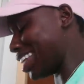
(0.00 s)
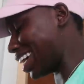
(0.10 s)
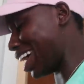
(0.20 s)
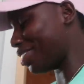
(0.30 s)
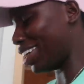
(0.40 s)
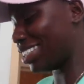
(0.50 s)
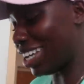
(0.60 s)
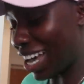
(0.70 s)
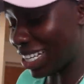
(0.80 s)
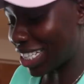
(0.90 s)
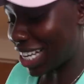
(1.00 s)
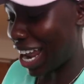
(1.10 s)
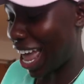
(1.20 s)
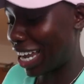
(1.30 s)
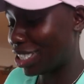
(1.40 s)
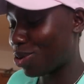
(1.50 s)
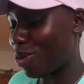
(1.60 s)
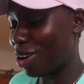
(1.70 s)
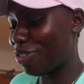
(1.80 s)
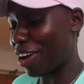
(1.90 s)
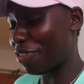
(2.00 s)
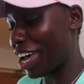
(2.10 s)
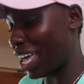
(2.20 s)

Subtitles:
does that count as a lie to qualify for